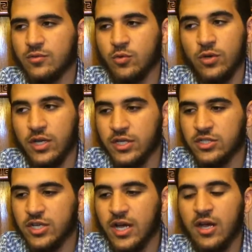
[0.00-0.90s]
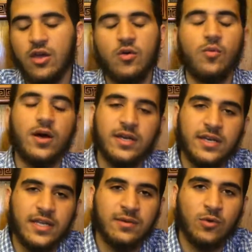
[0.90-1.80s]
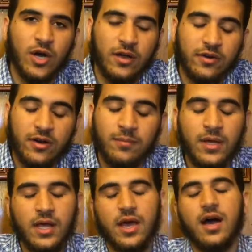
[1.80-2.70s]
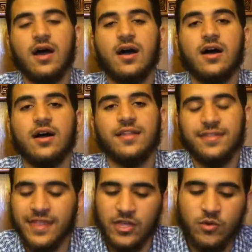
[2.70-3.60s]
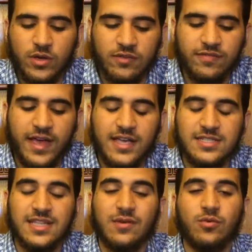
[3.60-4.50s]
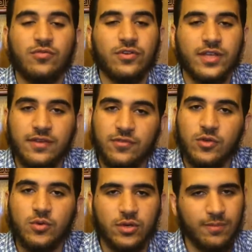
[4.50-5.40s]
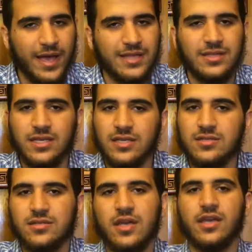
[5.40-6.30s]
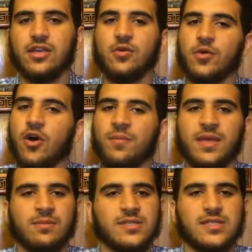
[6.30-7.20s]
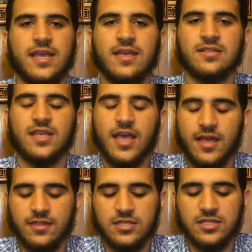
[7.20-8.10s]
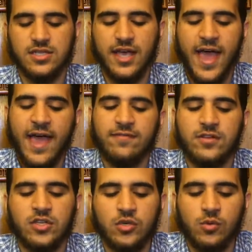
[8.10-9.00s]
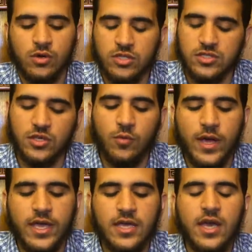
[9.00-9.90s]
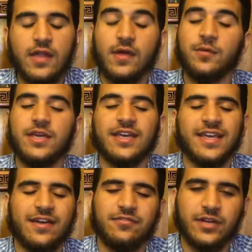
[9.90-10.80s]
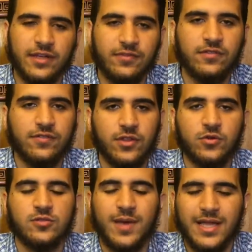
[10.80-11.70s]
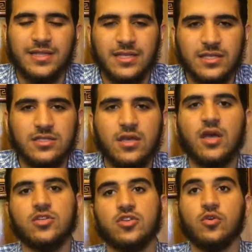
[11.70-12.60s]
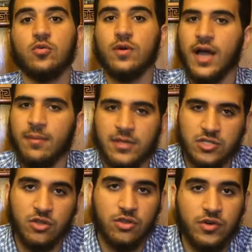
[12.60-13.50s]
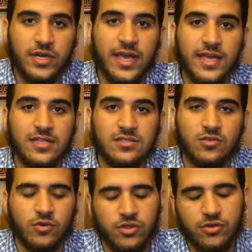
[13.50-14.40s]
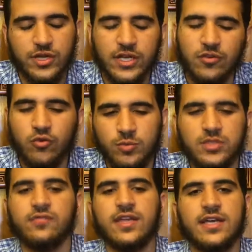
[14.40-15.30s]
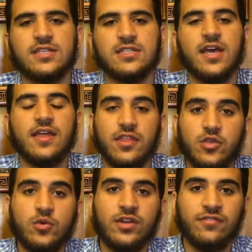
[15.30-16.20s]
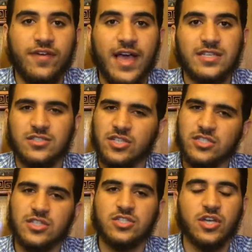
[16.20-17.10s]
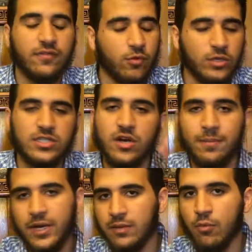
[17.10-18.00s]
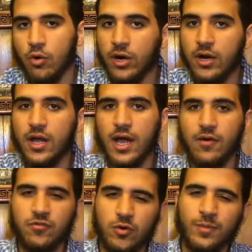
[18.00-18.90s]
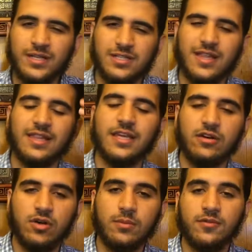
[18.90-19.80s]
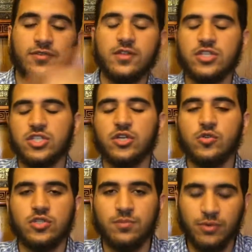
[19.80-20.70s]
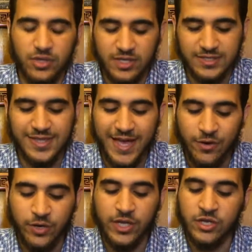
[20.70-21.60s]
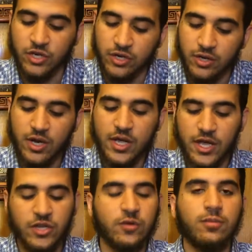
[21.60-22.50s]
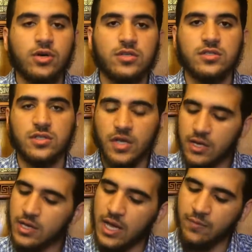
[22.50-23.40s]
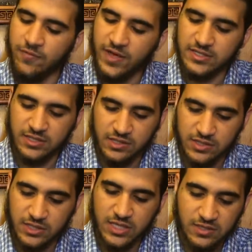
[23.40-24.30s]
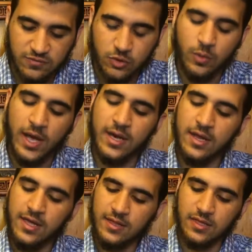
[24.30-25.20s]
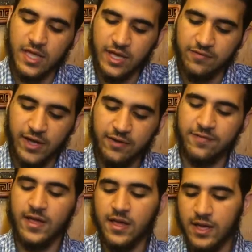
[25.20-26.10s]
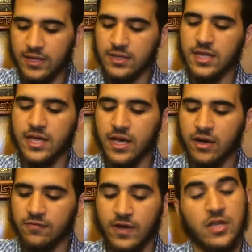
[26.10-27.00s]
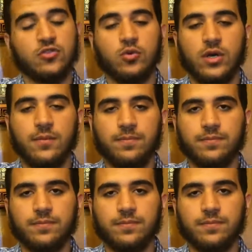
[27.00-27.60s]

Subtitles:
Dhul Hijjah, one in Muharram, that you can fast that will forgive you your bad deeds. You know, we all make mistakes, and this is an avenue, or this is a way that we can get forgiven for those bad deeds. So I mentioned 3 days or three groups of days that you can fast just this year. Of course, there are many more. However, we'll mention that later on. But for this year, you should put this down in your books. I'm fasting the 6 days of Shawwal, the day of Arafah, and the day of Ashura.